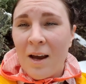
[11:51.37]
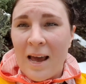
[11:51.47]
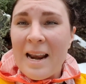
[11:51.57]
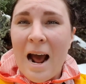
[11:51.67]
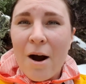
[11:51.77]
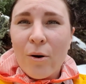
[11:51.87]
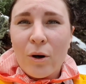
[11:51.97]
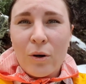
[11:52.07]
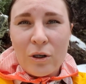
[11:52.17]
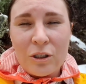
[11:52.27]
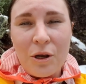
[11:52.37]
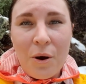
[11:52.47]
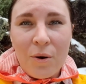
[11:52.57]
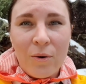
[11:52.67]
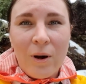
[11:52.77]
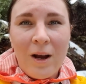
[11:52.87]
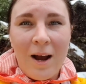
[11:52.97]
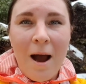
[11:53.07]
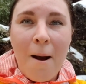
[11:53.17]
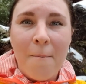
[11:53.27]
an hour or so
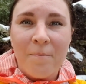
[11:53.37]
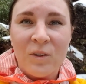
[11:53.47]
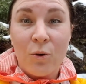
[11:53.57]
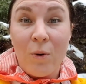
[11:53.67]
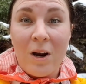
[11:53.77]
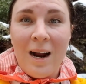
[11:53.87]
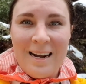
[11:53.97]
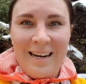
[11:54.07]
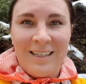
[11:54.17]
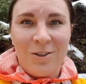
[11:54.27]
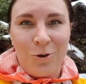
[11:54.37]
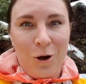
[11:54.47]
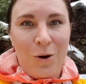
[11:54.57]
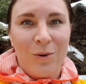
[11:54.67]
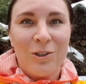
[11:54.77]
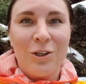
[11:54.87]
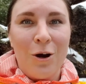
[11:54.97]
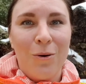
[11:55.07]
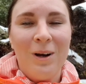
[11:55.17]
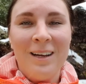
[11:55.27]
to where I need to go.
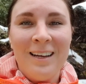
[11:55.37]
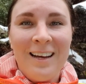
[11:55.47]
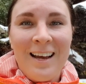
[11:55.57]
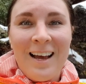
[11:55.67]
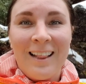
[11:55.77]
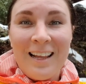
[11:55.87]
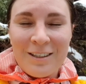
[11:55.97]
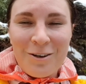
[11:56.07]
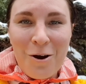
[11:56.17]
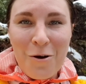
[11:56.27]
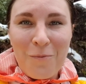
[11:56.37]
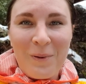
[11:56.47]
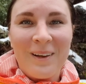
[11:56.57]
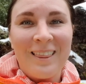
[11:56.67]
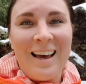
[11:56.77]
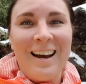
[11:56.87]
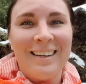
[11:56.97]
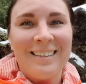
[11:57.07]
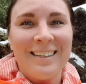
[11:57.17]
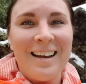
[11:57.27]
So let's hope
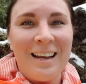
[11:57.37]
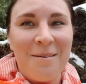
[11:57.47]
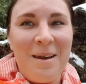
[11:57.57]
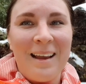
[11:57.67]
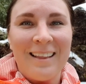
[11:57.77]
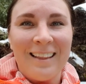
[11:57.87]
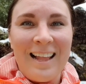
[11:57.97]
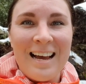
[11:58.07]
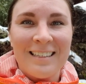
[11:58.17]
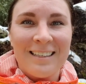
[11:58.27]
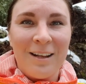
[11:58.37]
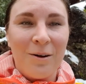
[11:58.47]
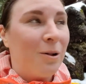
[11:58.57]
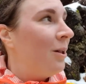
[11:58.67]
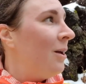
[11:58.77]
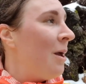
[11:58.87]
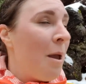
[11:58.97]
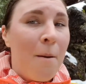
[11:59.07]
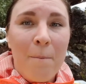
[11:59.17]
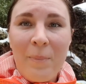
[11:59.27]
that I can make it the last little
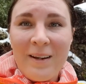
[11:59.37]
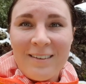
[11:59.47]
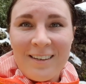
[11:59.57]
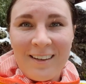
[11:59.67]
bit.